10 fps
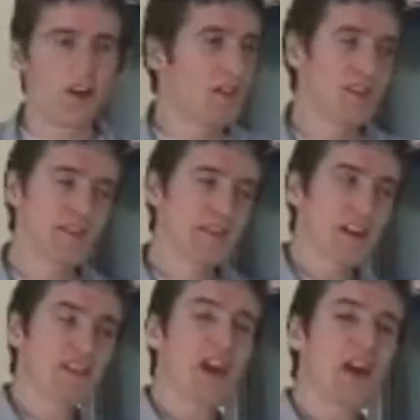This is
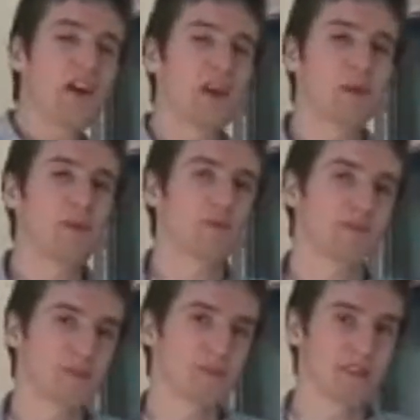actually how I came up with
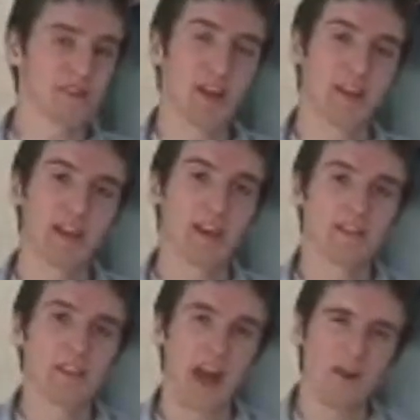some of these
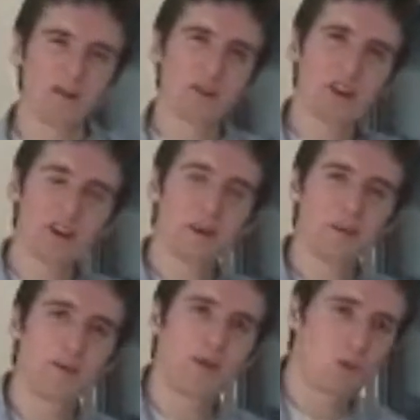ideas. I was trying to come
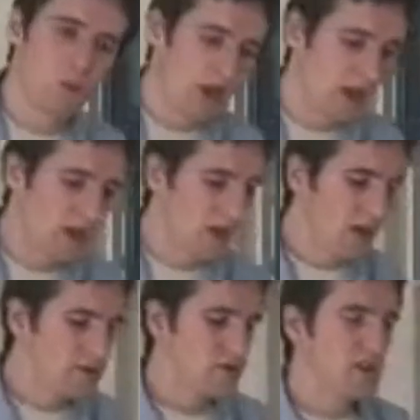up with a way
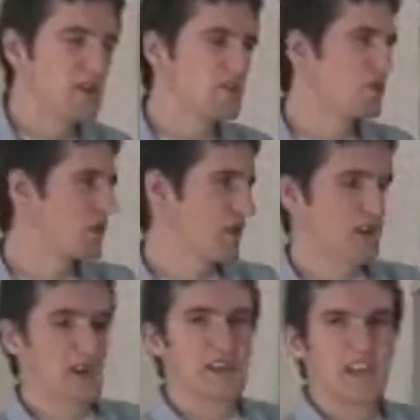so that you could
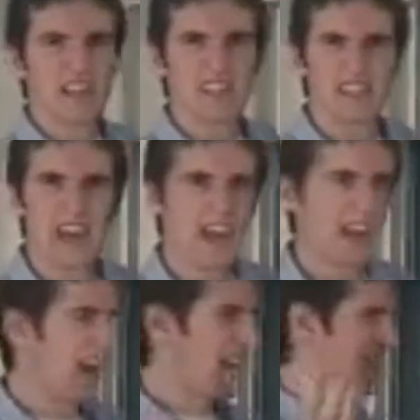take the deck
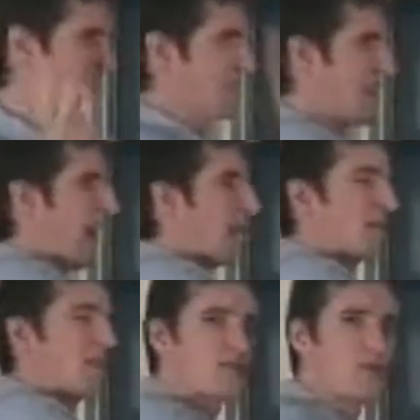and slam
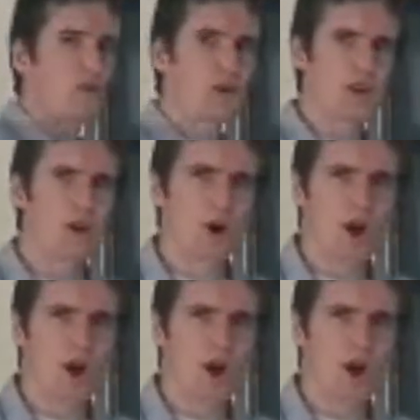it through the window.